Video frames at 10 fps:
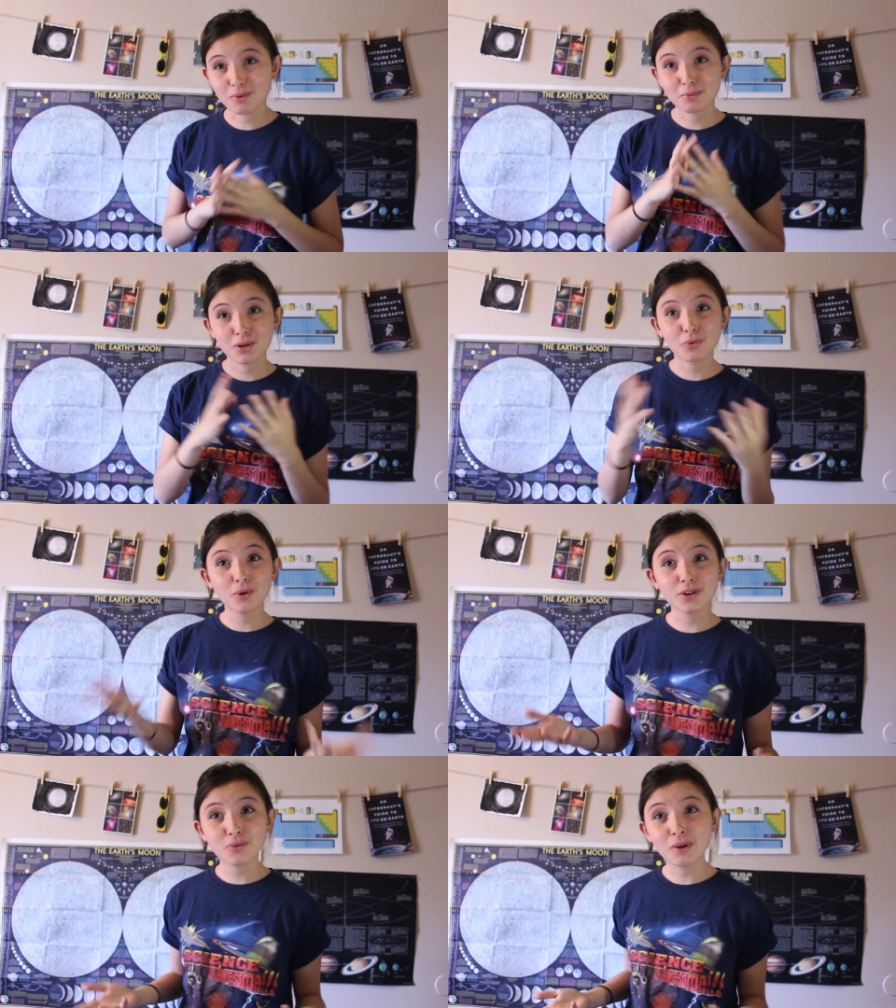and I'm gonna
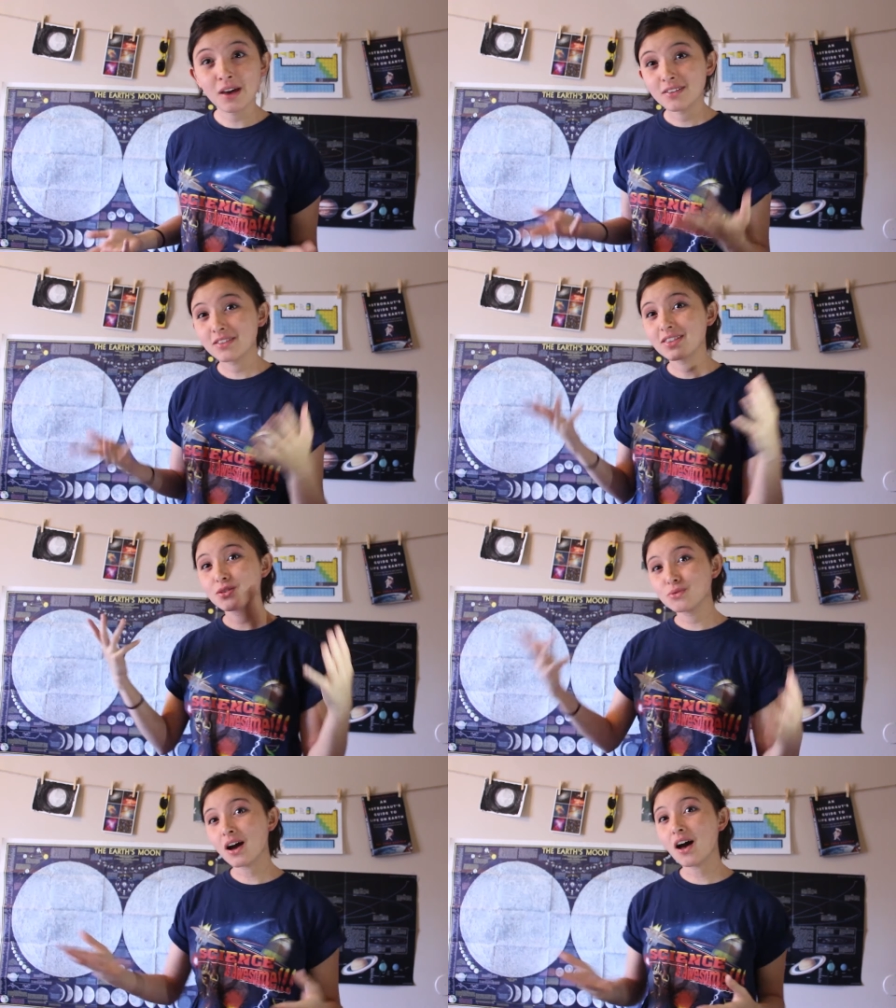warn you that they
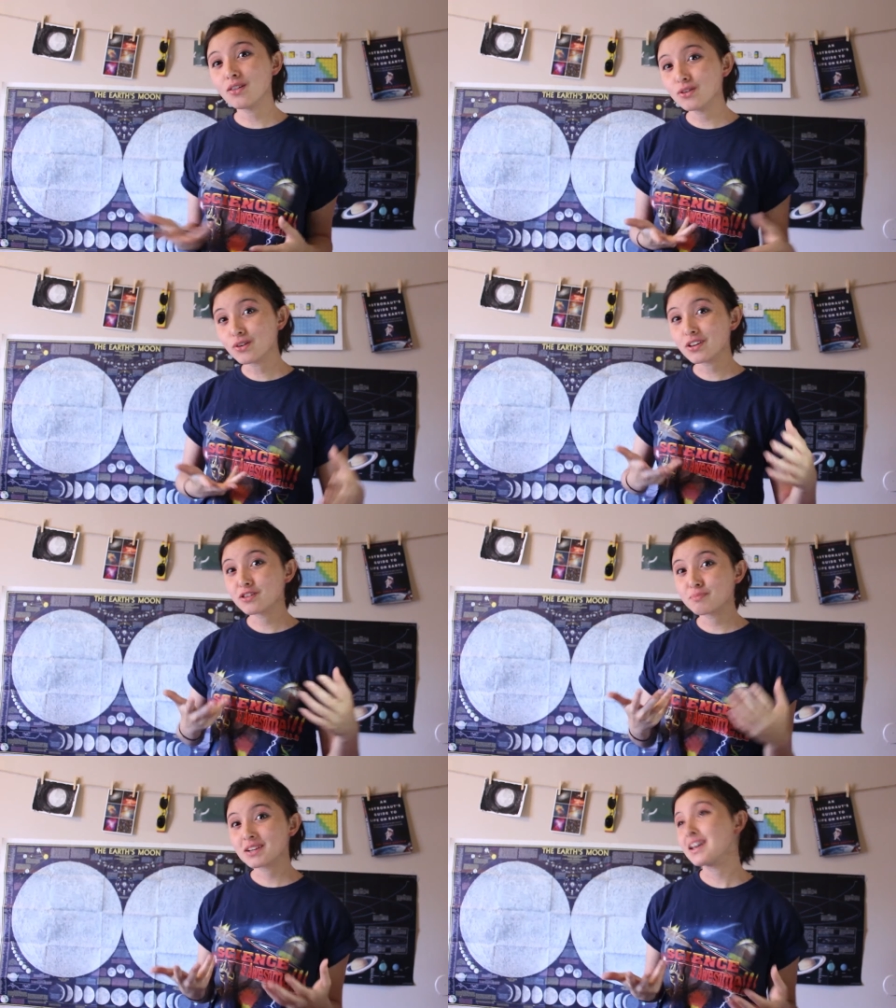do not look
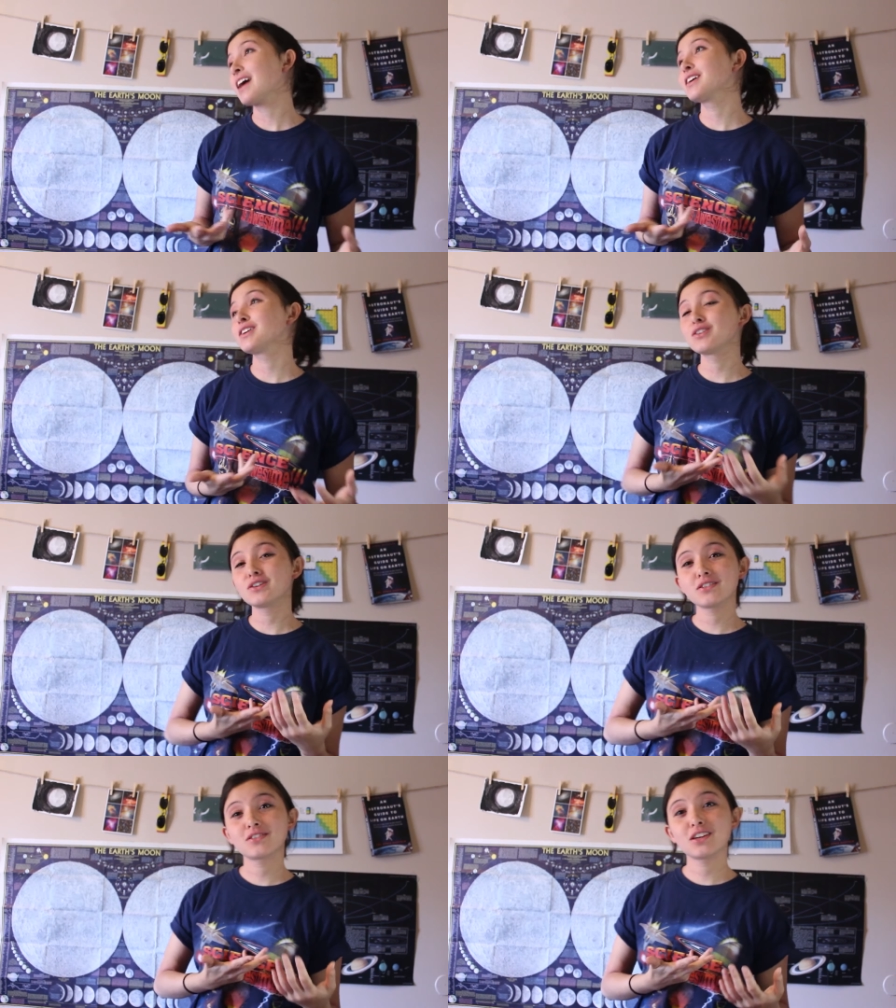as
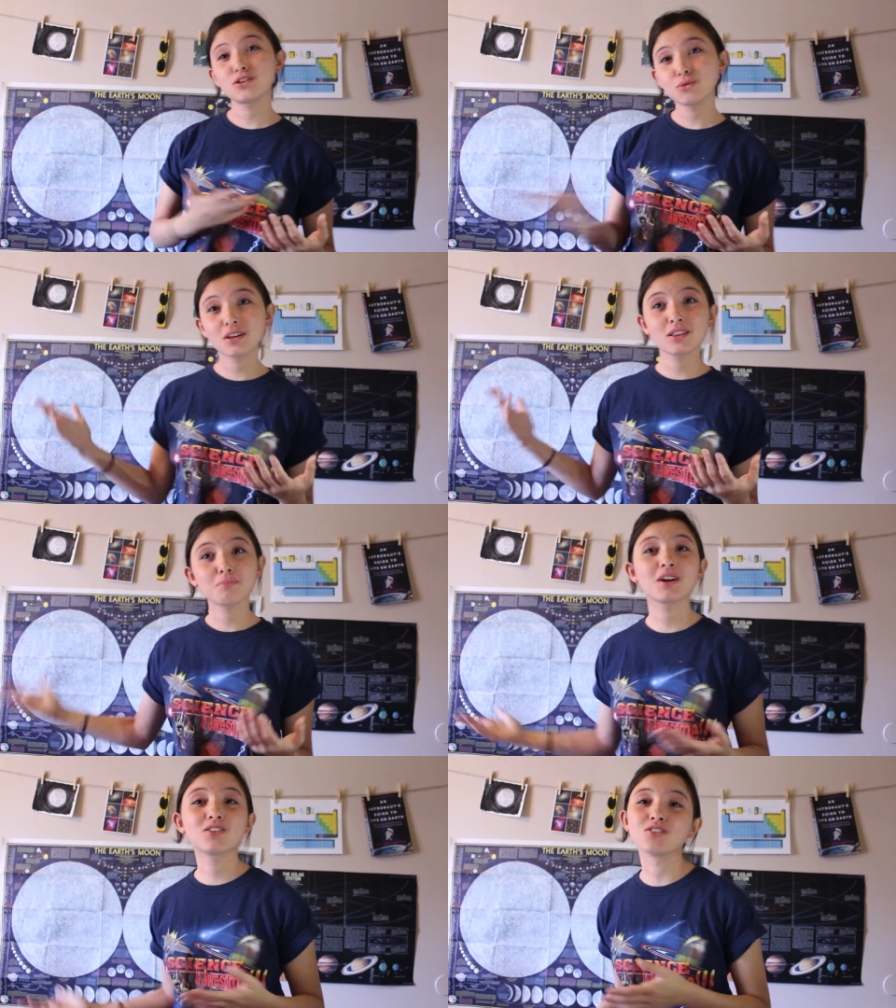spectacular as they do in the
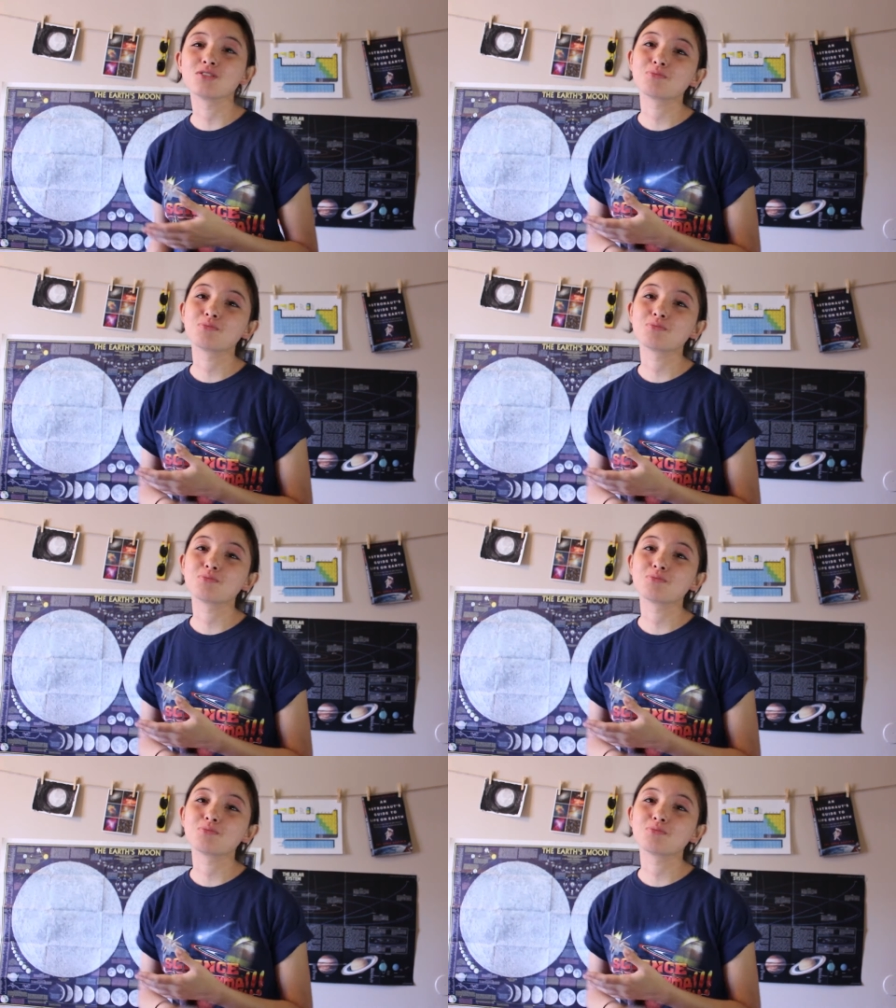pictures,